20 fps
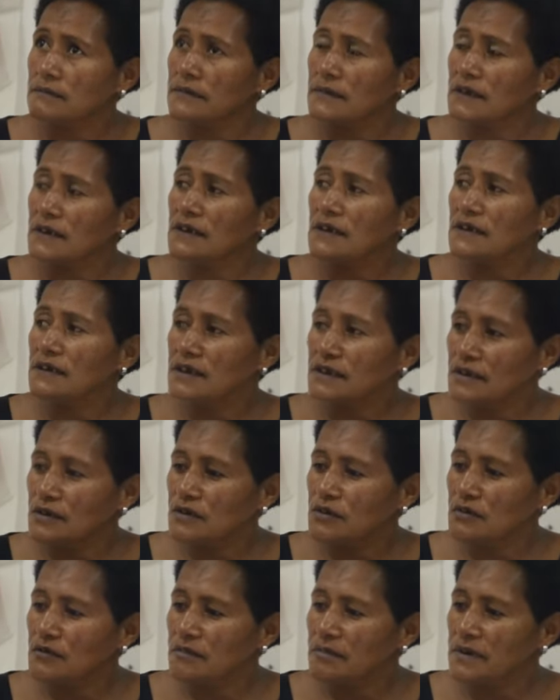we
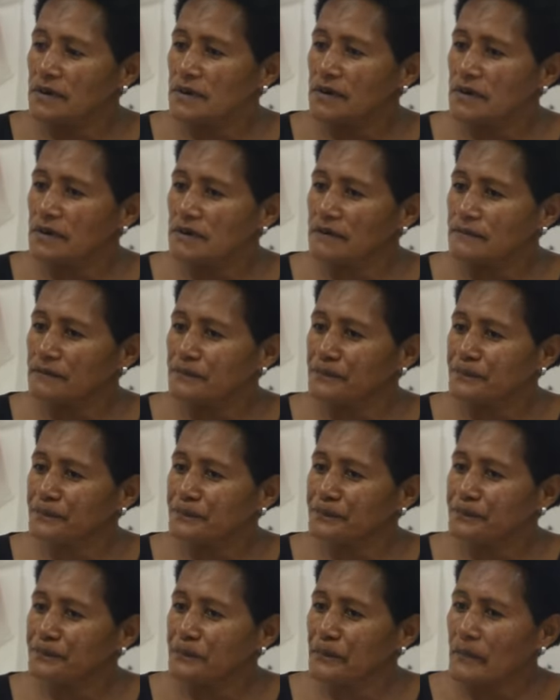need to be
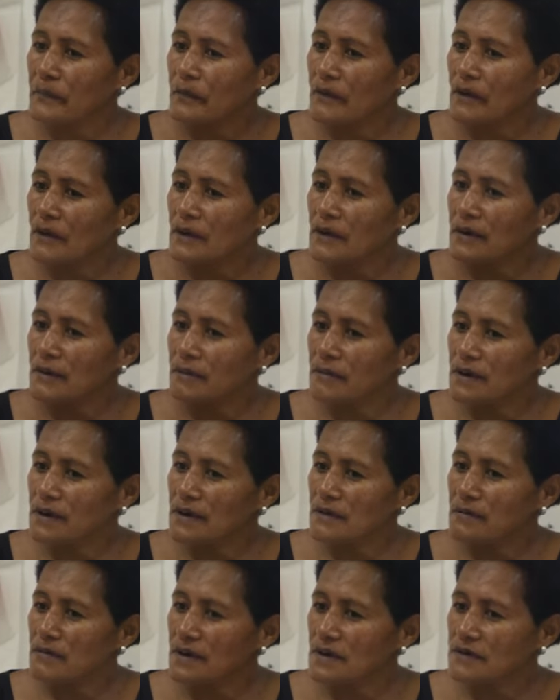
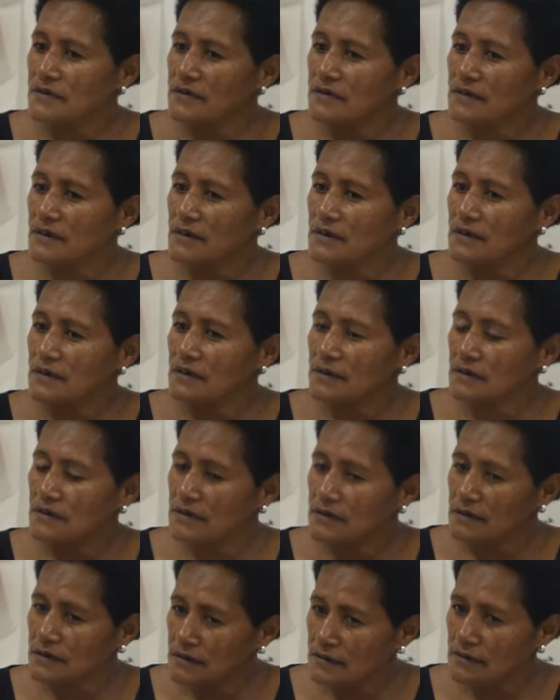very much
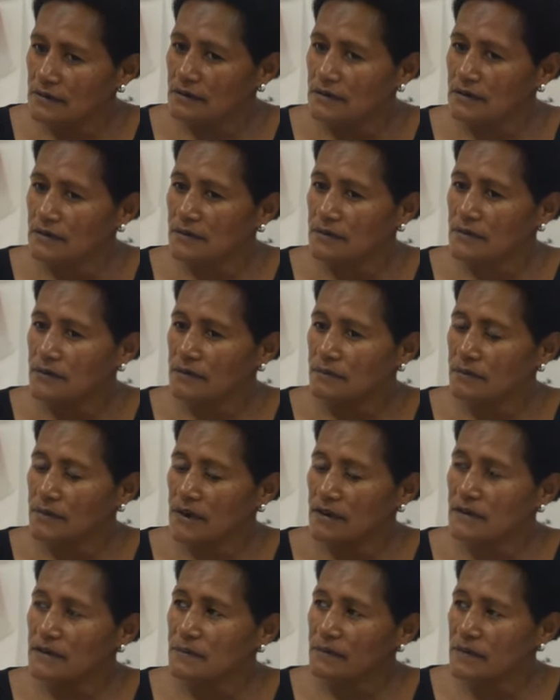
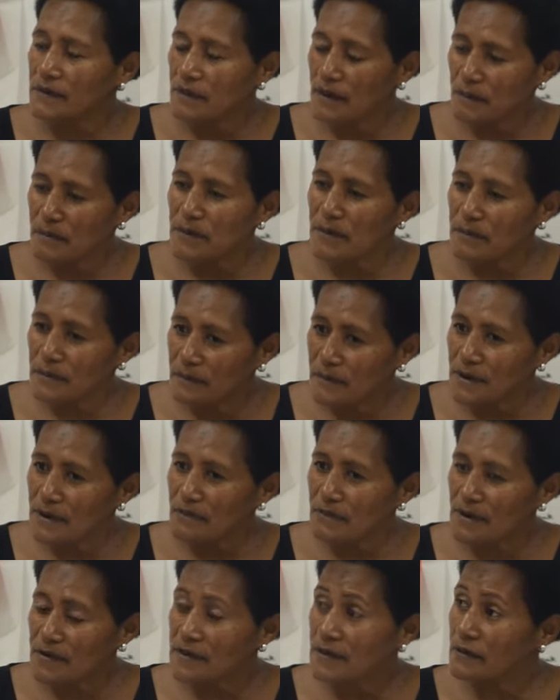participate, very
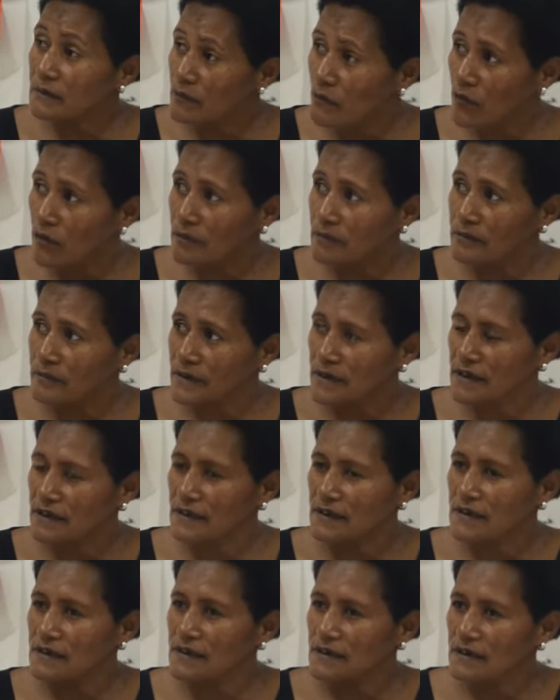much involved in
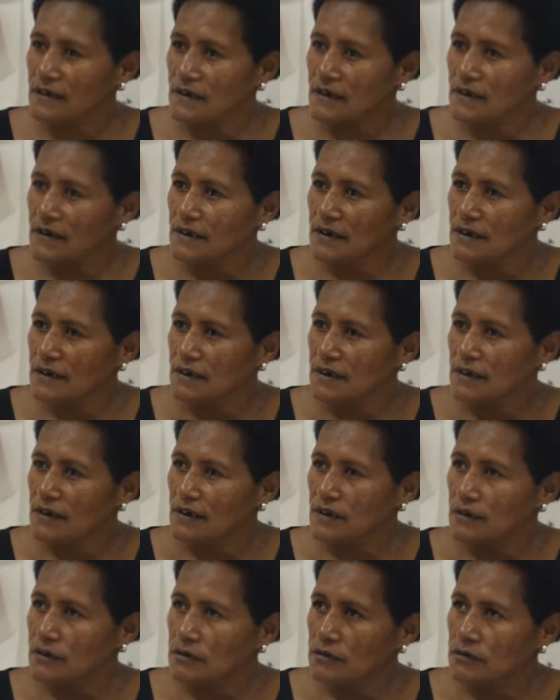this,
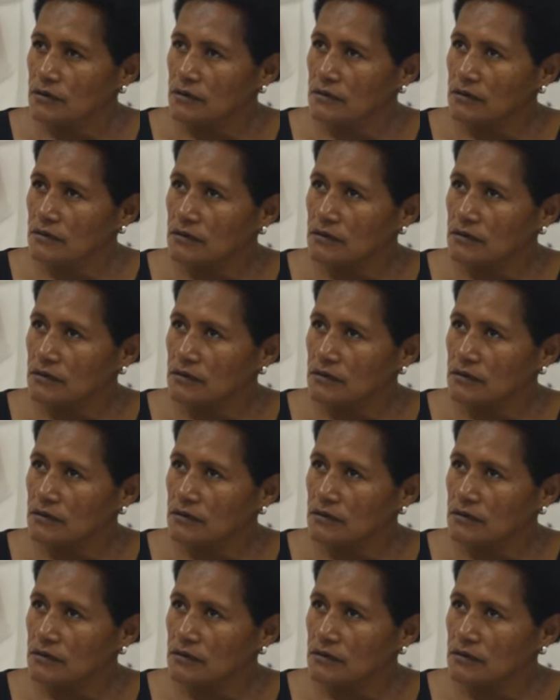to